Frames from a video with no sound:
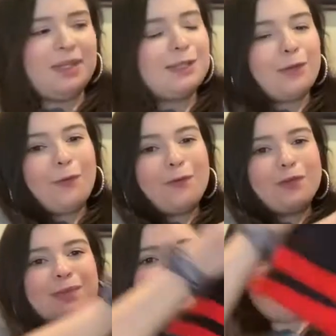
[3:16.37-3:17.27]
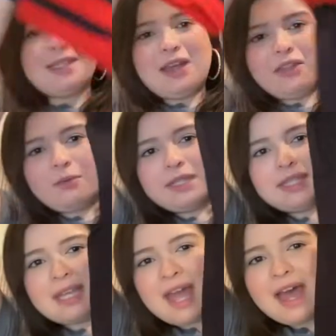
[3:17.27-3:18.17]
different from some of the other
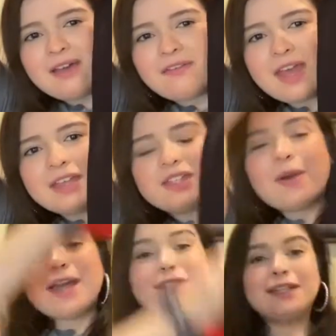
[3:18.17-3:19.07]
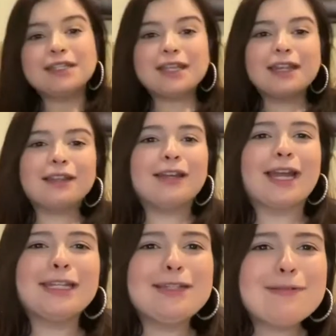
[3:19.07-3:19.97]
ones I have. So as you guys, and look,
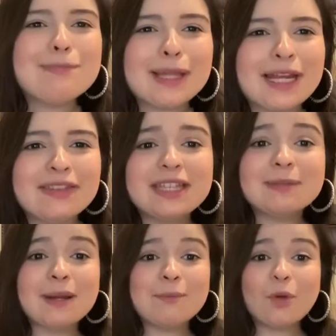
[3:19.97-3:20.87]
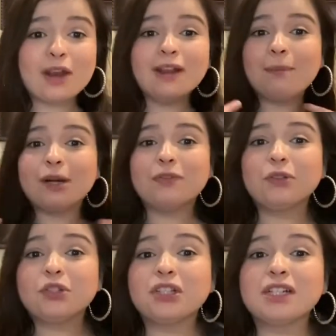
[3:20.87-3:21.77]
I didn't even plan this, but I'm wearing a
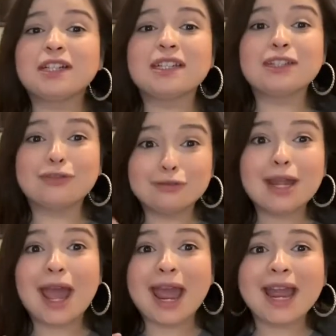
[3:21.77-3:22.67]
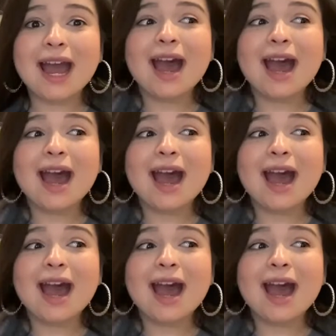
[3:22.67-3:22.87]
Marvel shirt today.